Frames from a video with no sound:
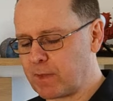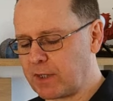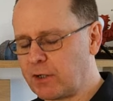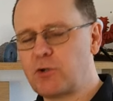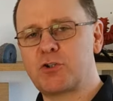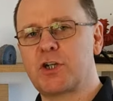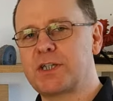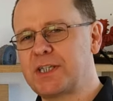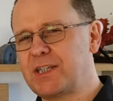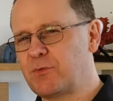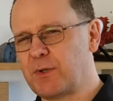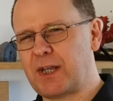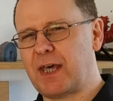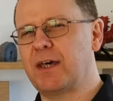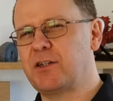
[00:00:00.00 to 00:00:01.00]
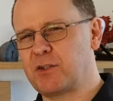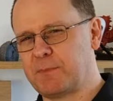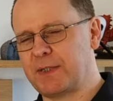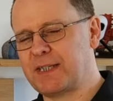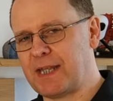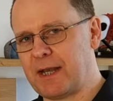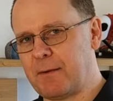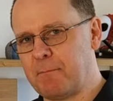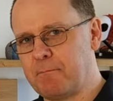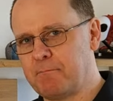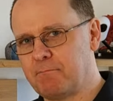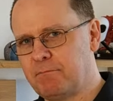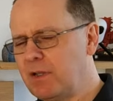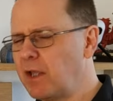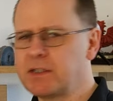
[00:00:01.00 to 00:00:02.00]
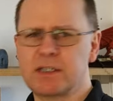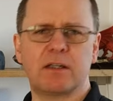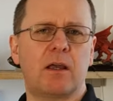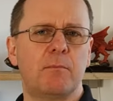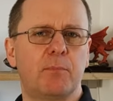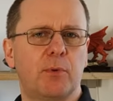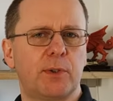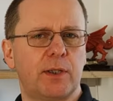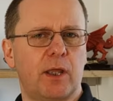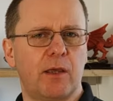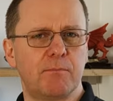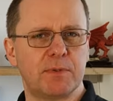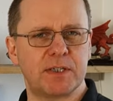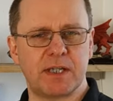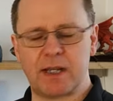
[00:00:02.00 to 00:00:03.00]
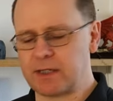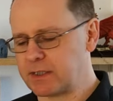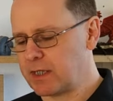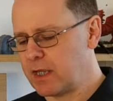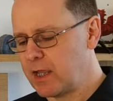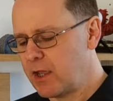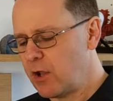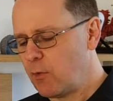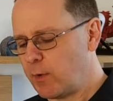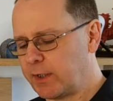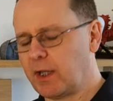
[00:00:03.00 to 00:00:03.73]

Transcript: I don't trust these 100%. 99.9%.